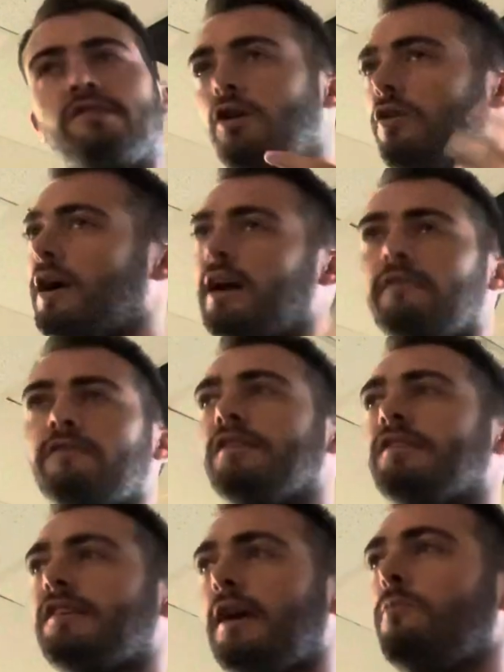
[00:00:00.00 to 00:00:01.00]
all kind of in the
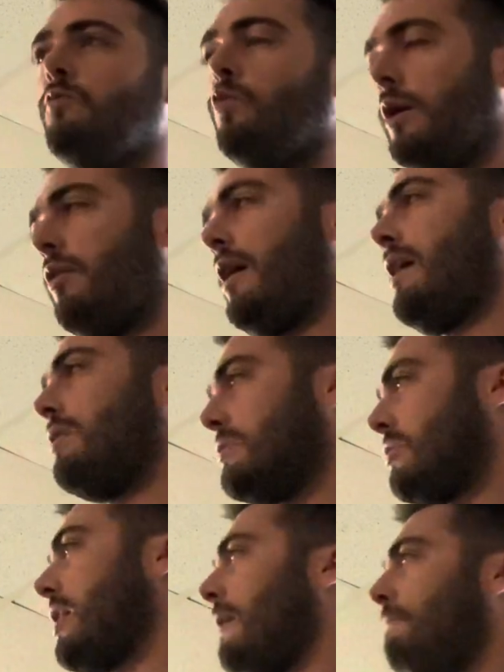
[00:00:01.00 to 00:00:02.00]
same wheelhouse,
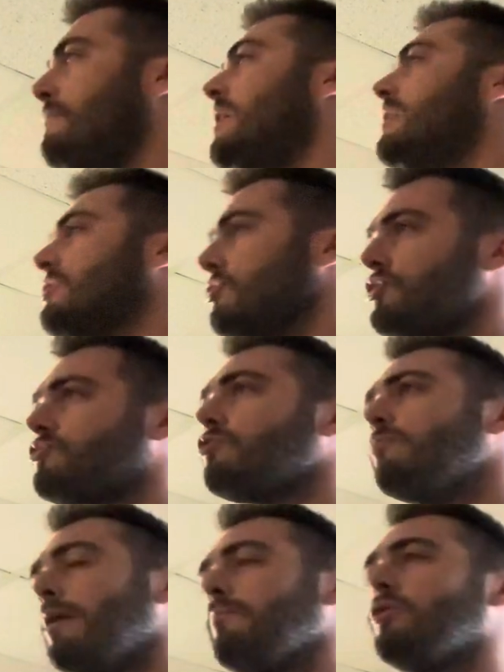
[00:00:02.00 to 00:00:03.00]
okay? So just
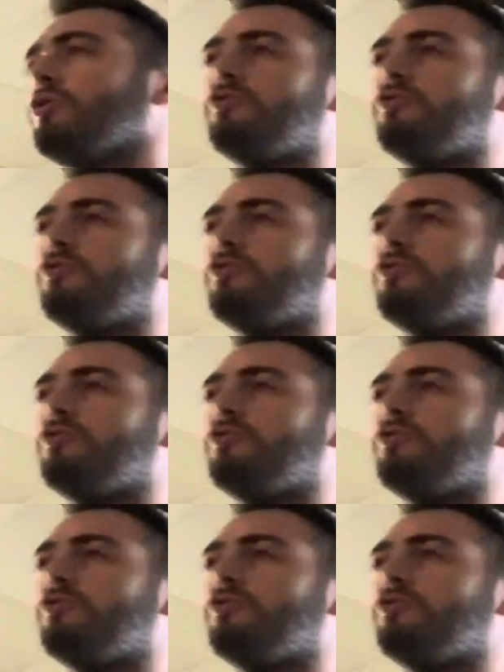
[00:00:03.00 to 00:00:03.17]
remember,